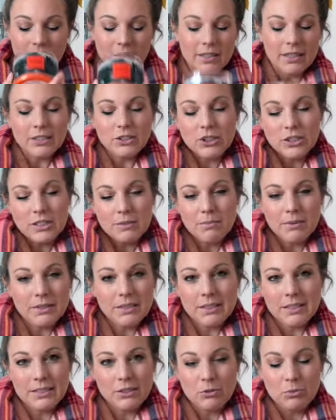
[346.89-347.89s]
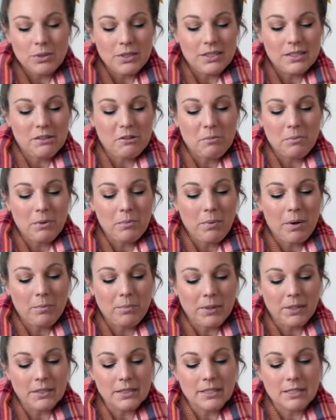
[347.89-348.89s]
It just smells like Sweet Cinnamon
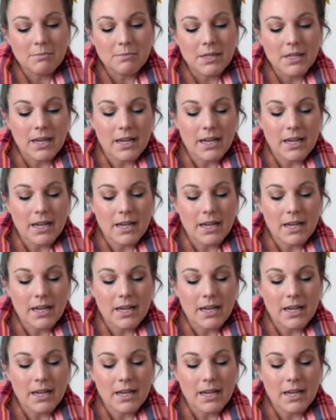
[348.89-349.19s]
Pumpkin to me,